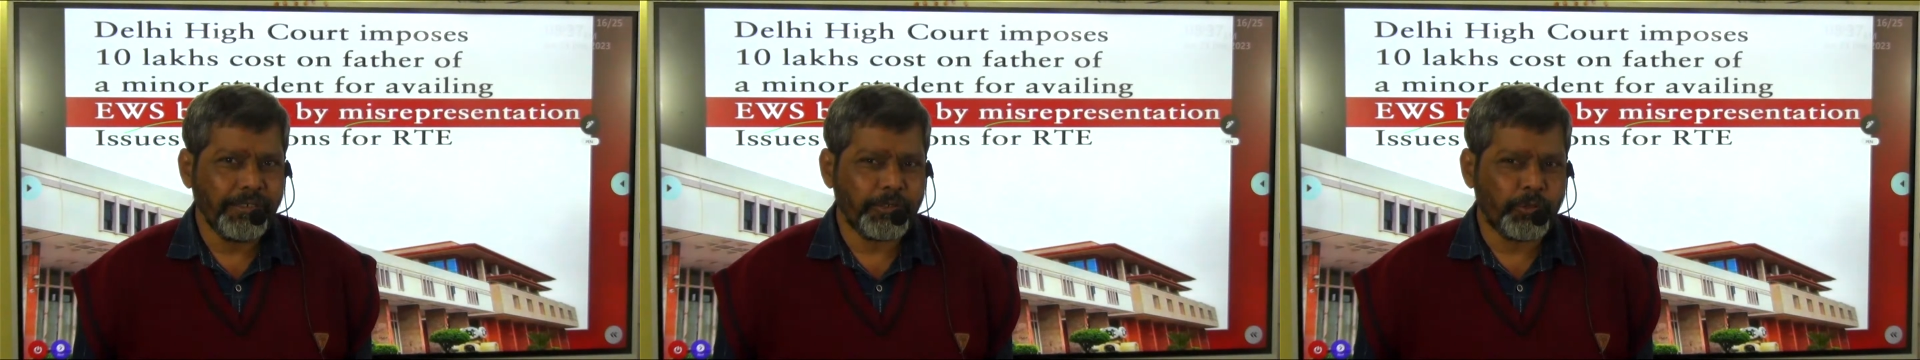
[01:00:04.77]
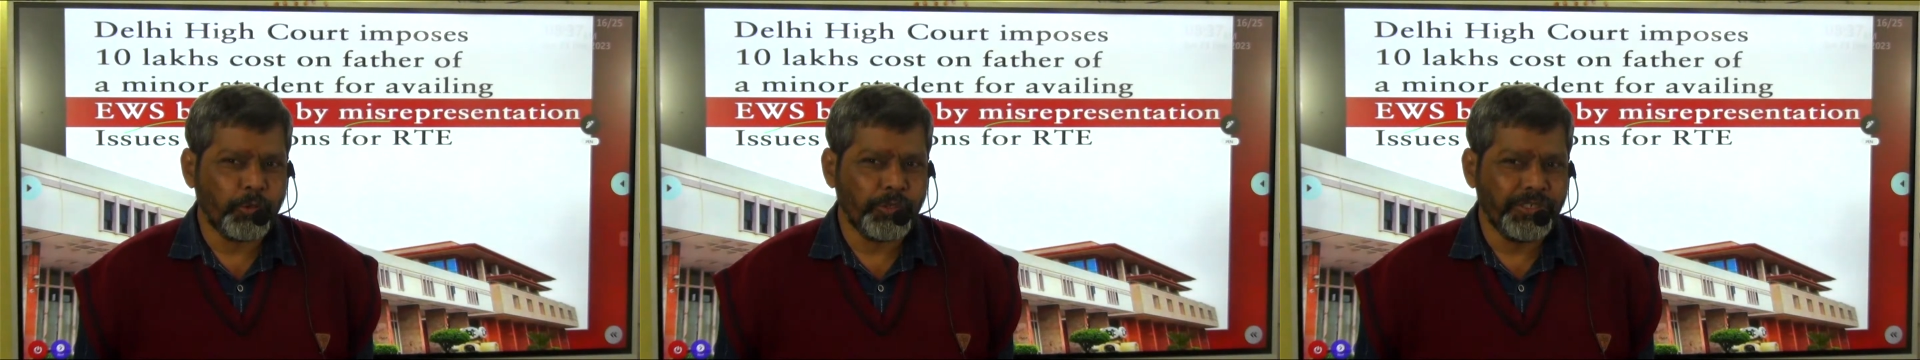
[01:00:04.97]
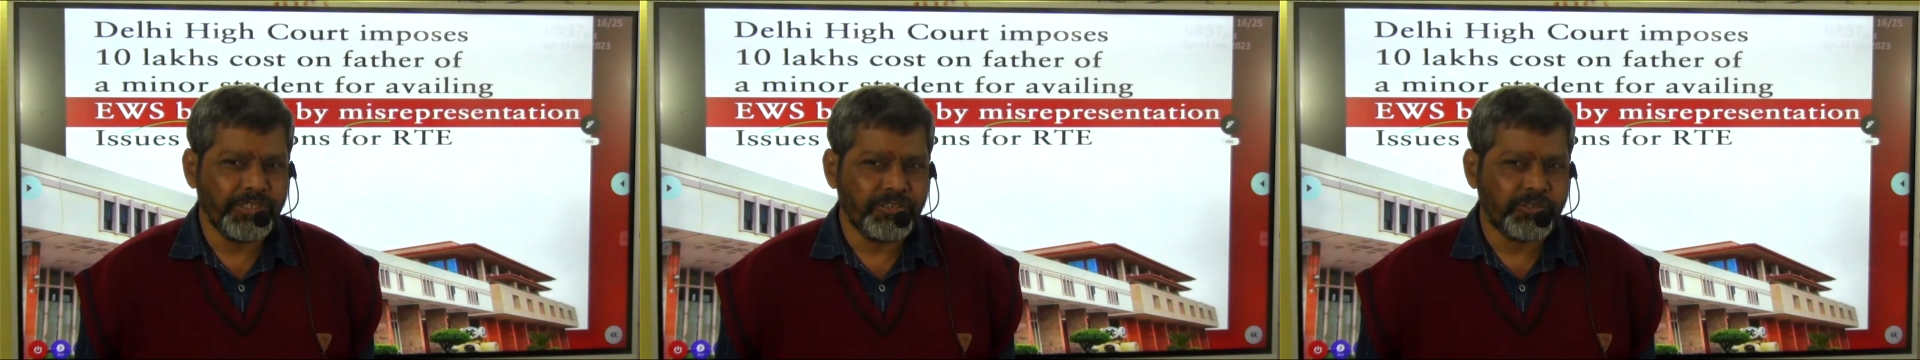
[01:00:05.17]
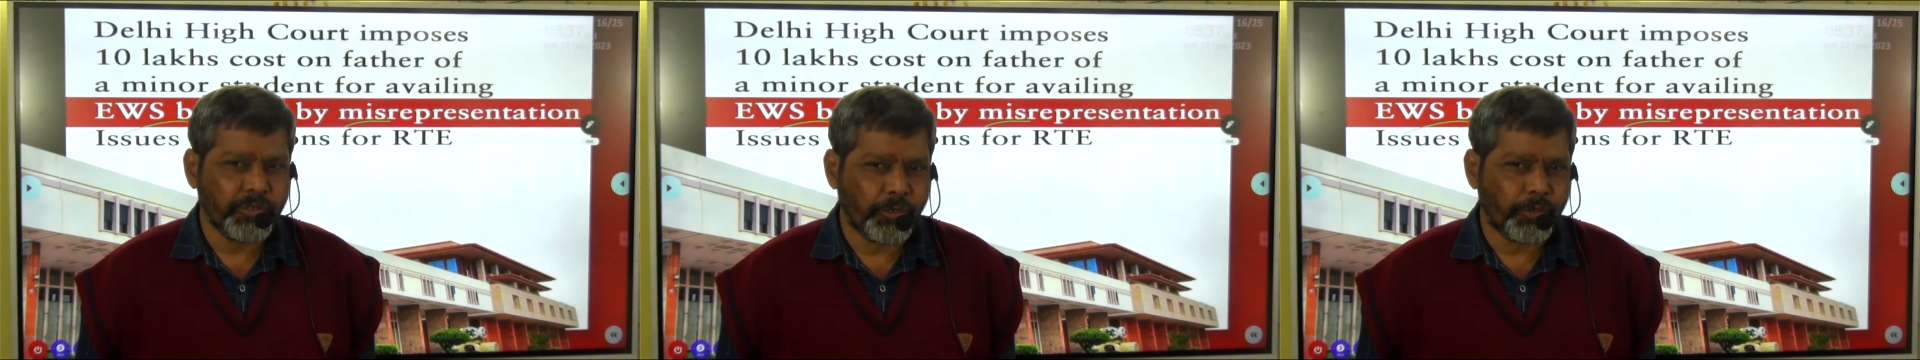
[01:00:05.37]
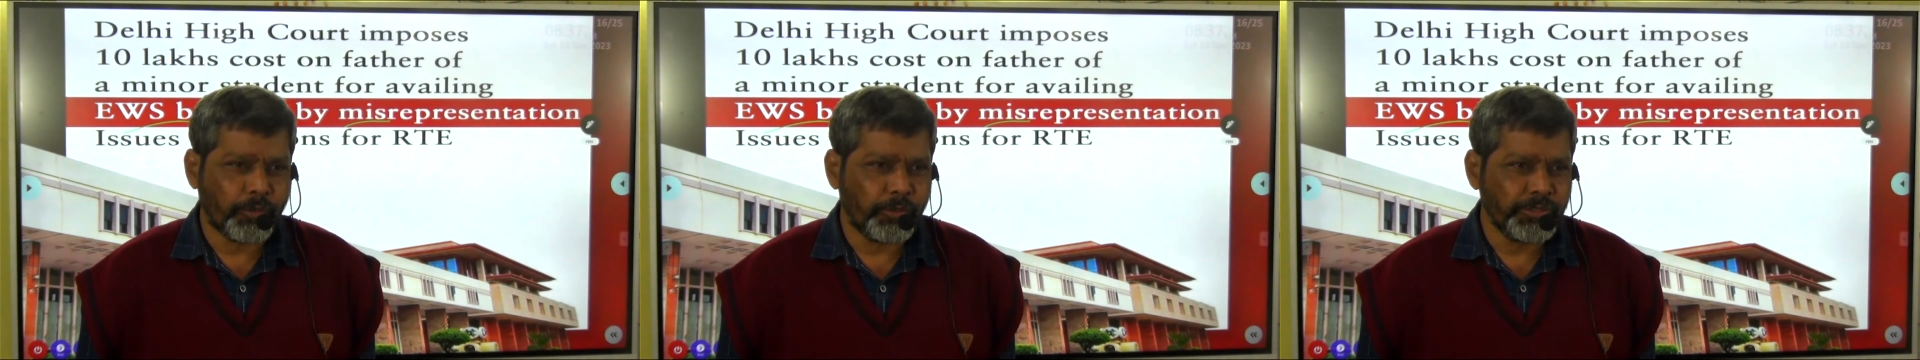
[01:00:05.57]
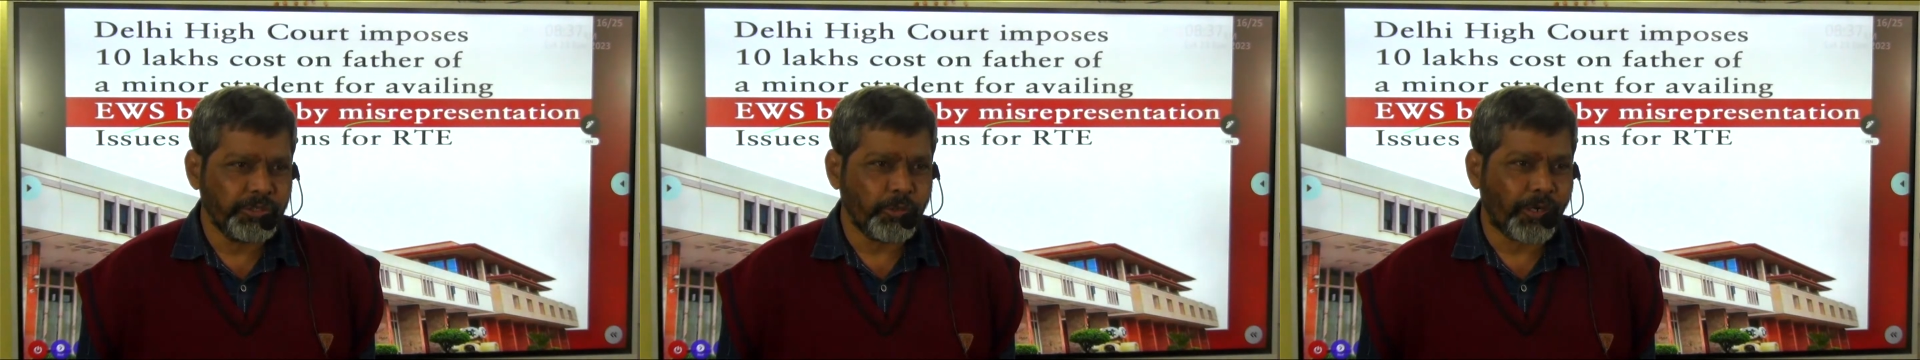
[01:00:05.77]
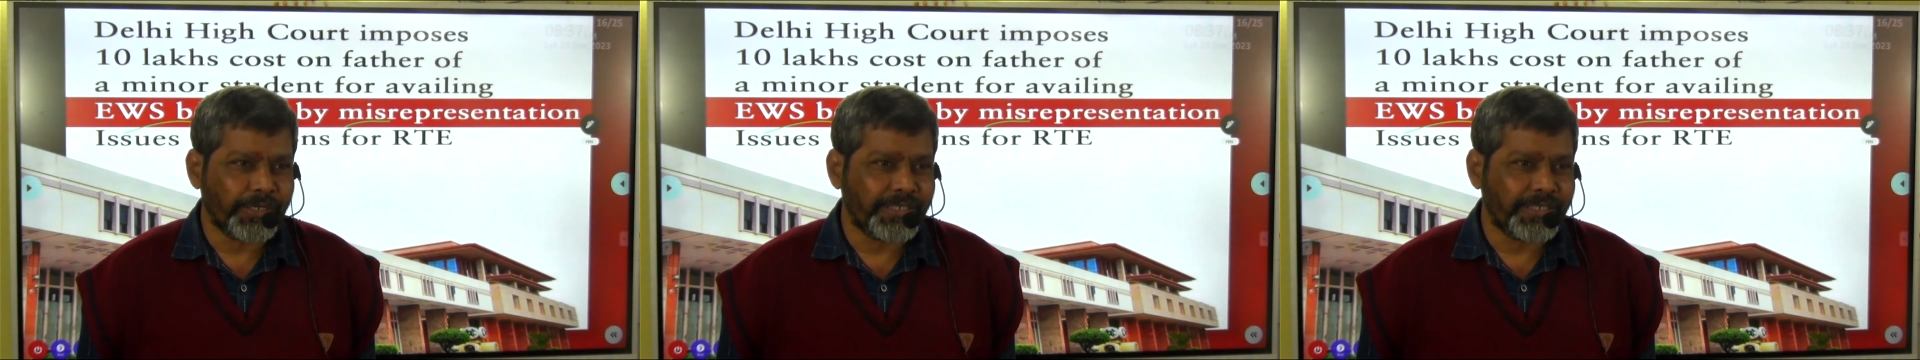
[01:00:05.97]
doing so, you are